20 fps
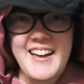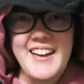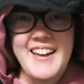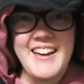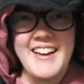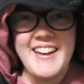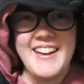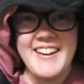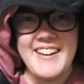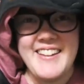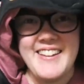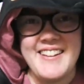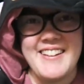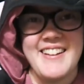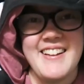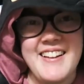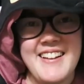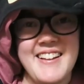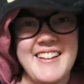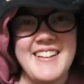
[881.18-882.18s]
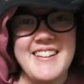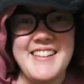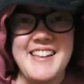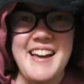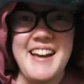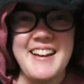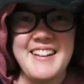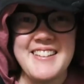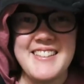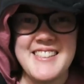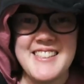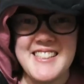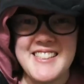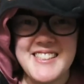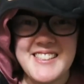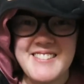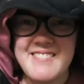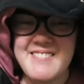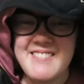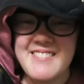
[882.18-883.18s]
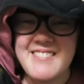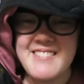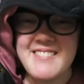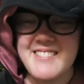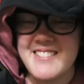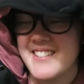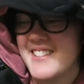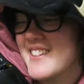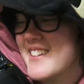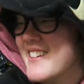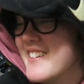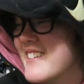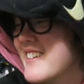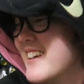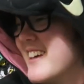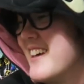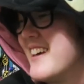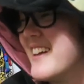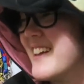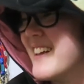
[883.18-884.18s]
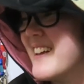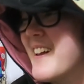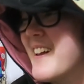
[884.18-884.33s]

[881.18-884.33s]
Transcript: and yeah this is so cool okay